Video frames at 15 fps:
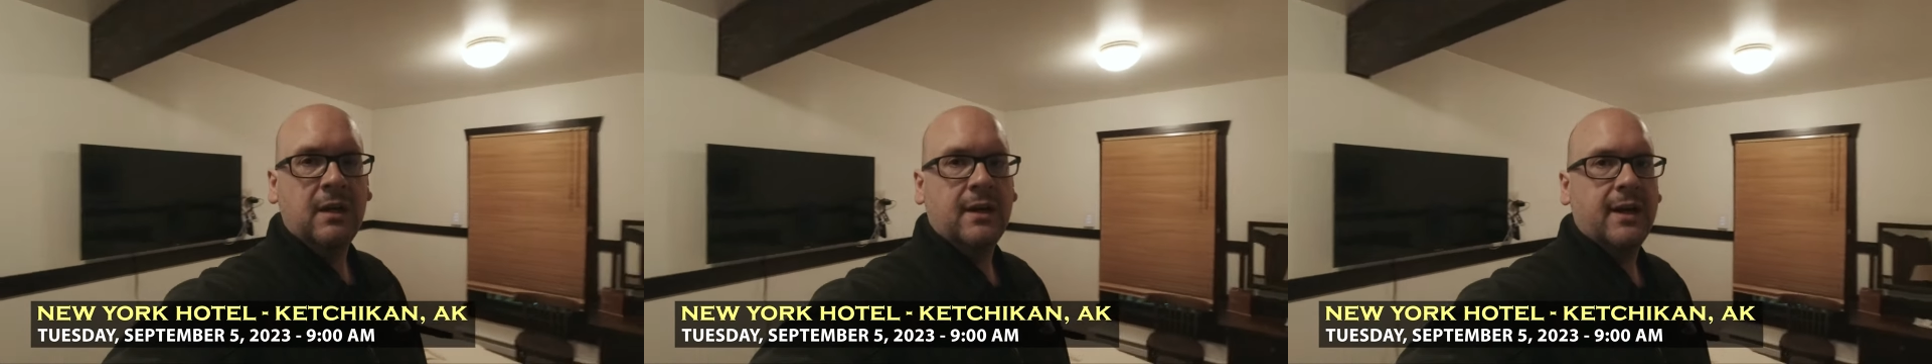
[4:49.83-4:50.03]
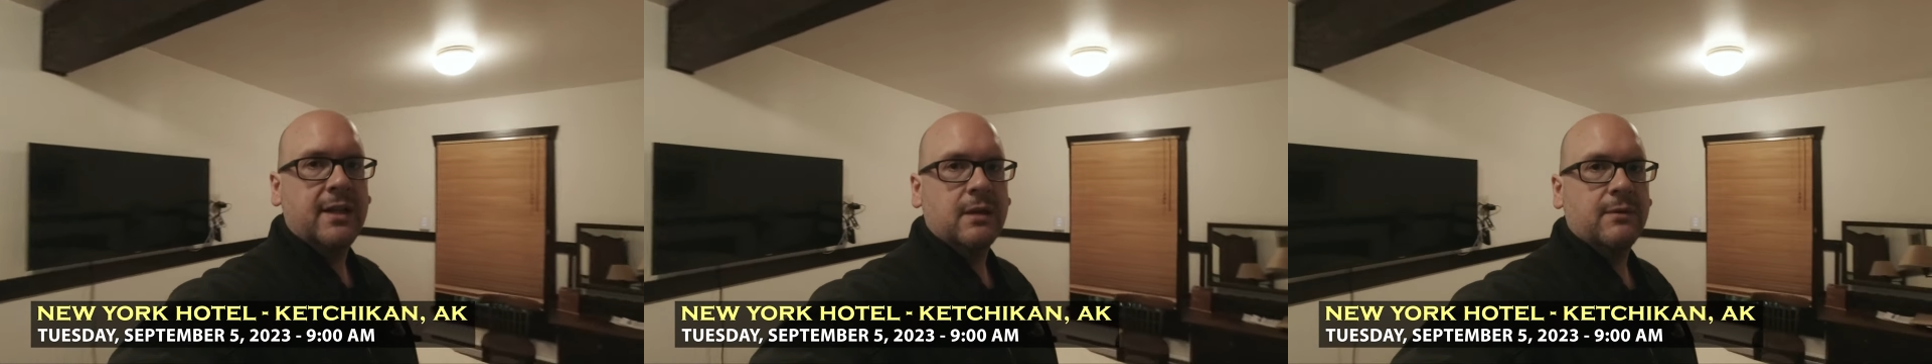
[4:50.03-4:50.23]

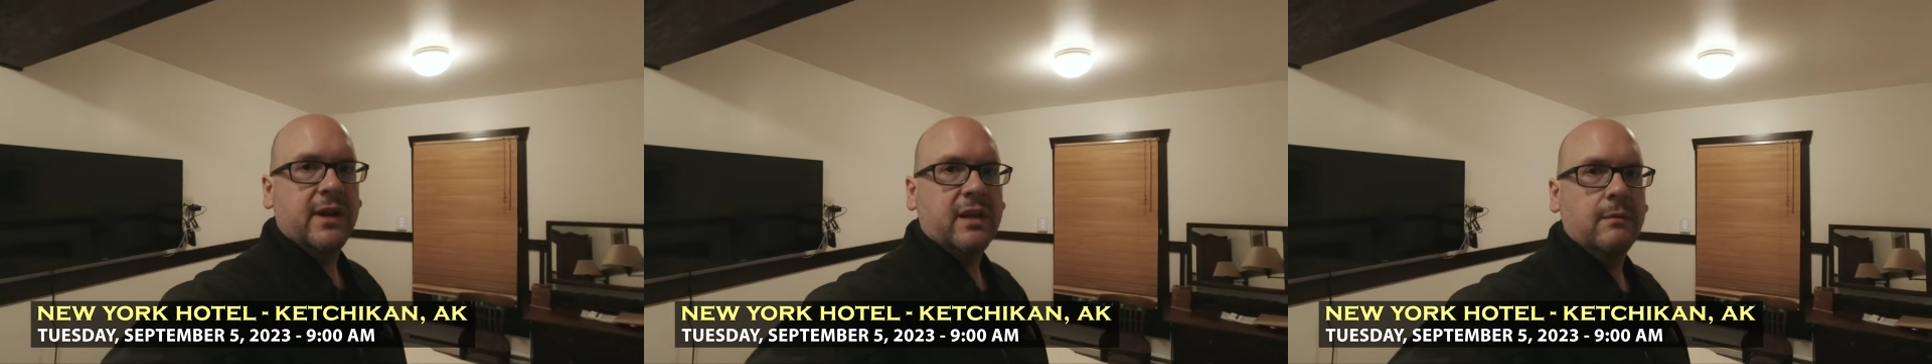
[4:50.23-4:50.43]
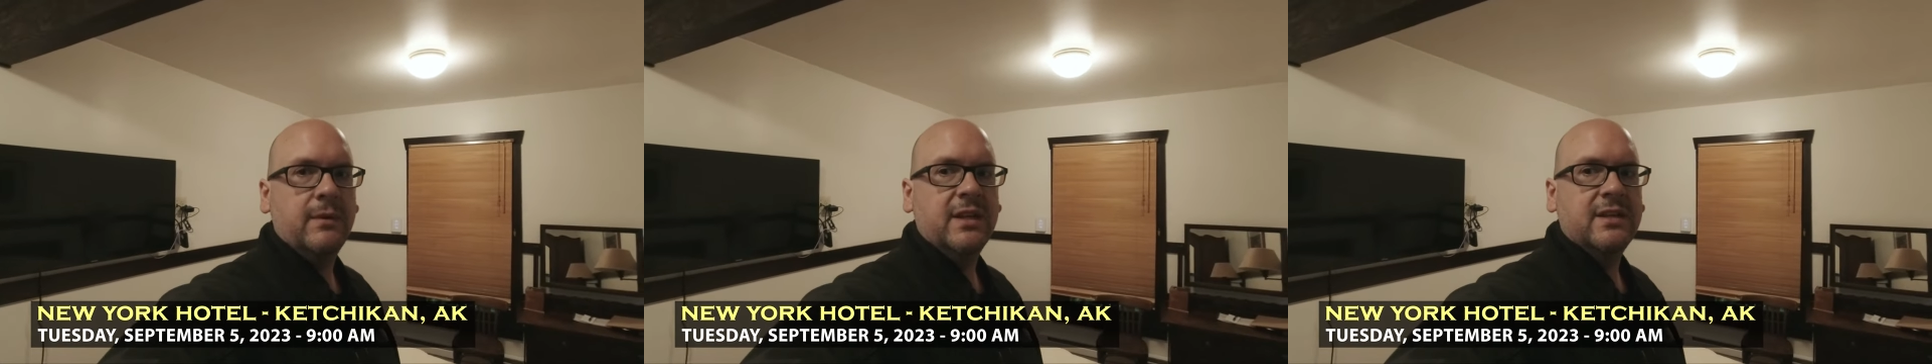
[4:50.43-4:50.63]
Highly
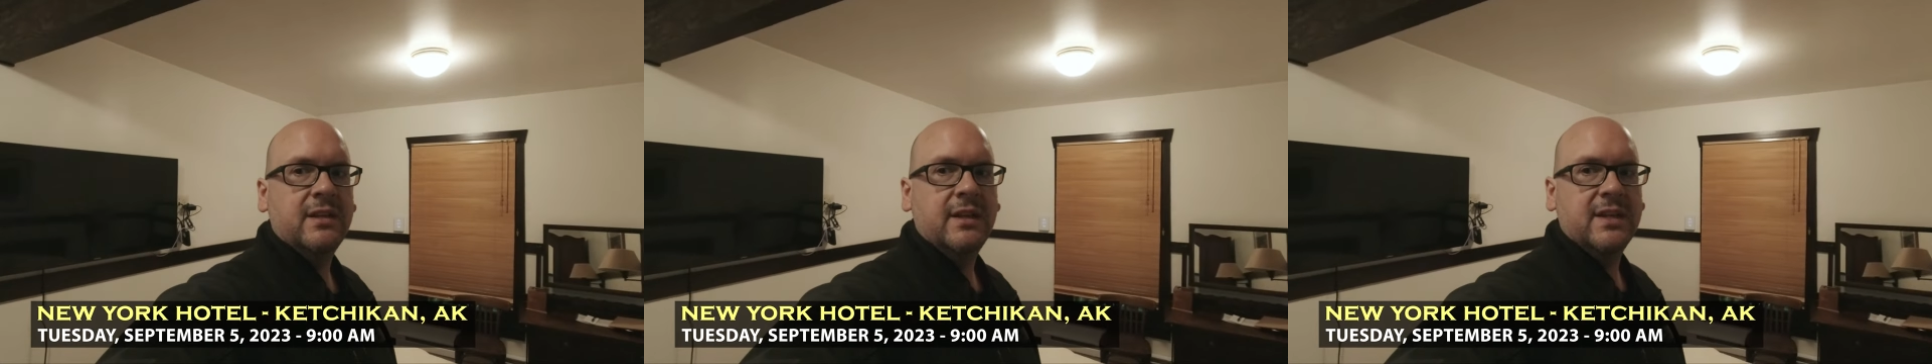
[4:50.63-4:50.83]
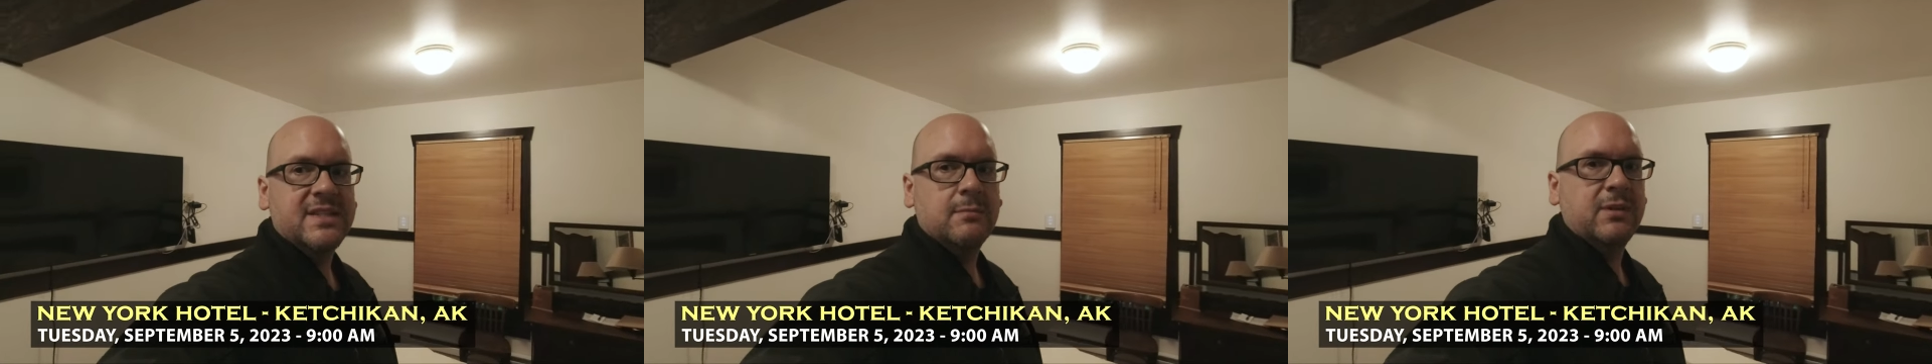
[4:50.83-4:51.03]
recommend
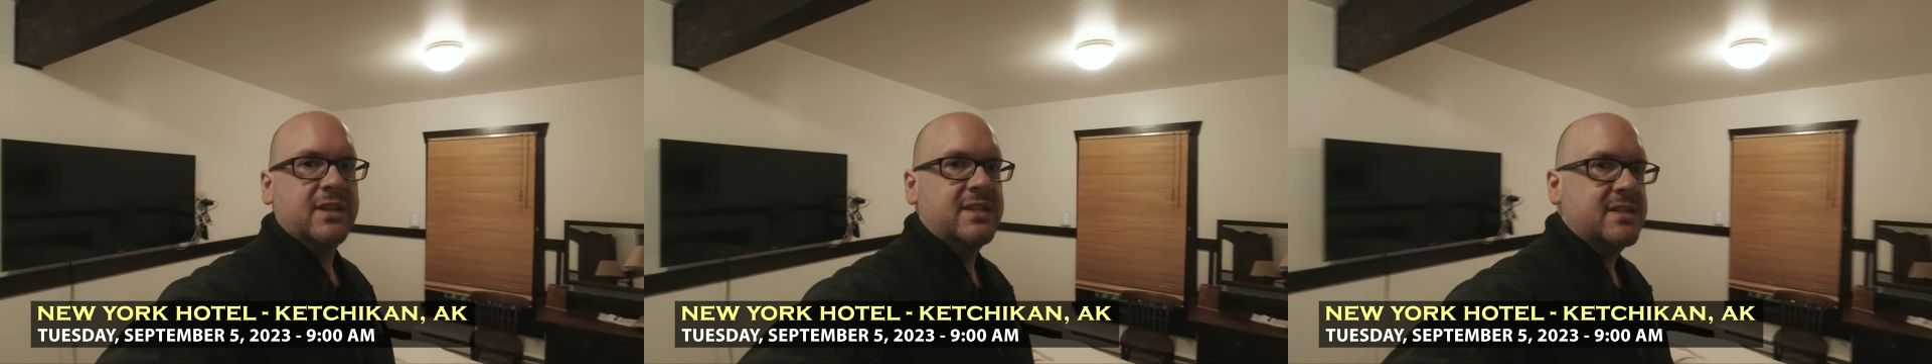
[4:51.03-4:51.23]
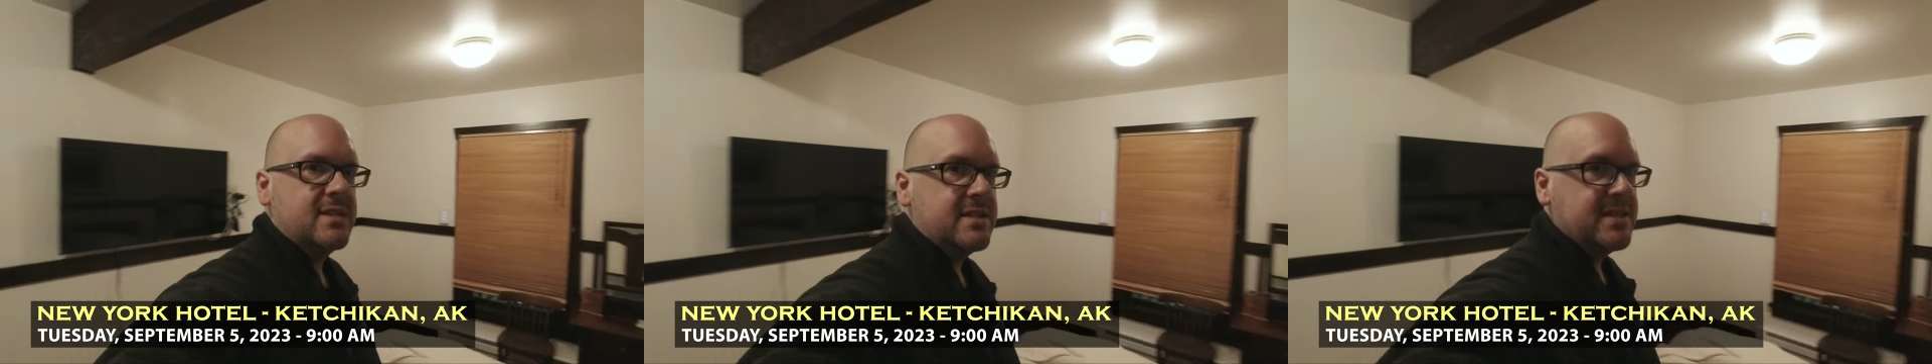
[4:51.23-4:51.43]
it as a
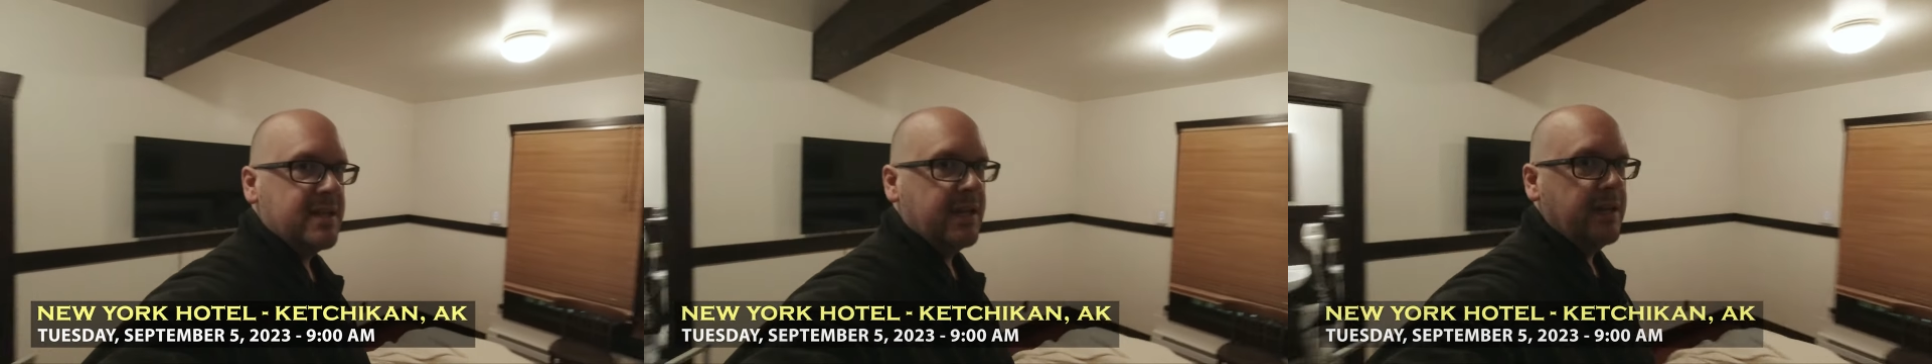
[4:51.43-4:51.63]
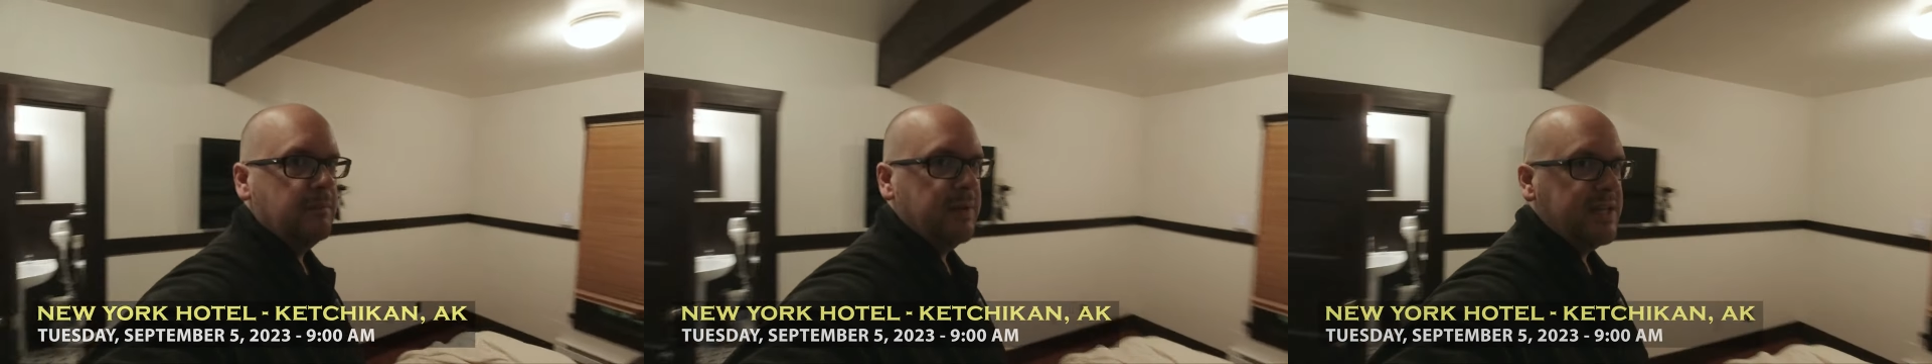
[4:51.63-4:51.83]
place to stay.